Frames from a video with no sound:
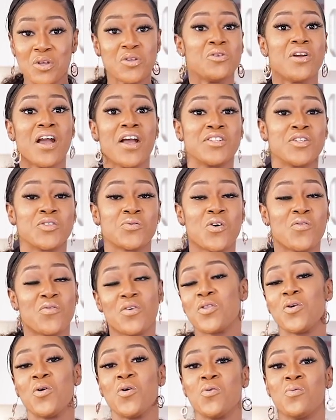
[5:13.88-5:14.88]
you guys as well,
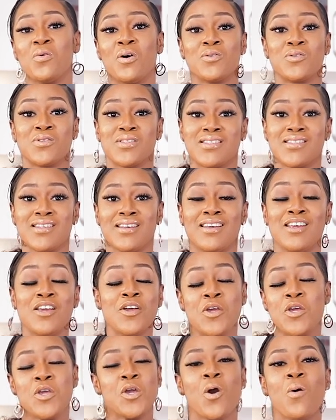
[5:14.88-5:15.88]
for the whole world to see.
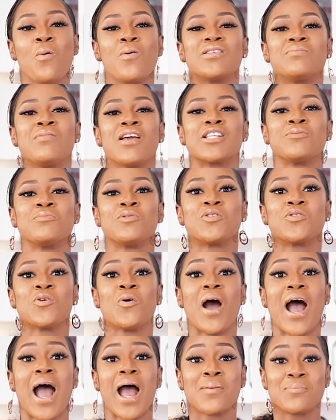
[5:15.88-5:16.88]
It always makes me
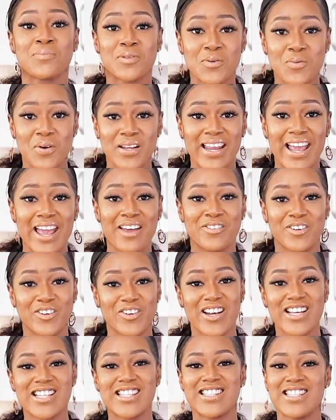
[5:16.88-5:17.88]
so happy
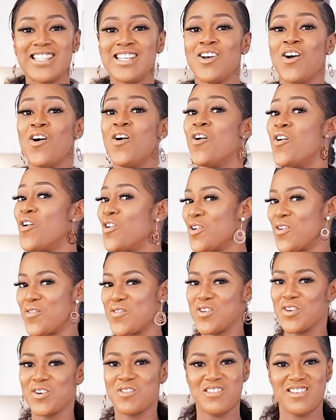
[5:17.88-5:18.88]
whenever I see all
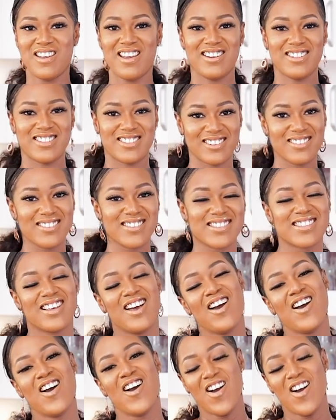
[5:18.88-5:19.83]
of your creations.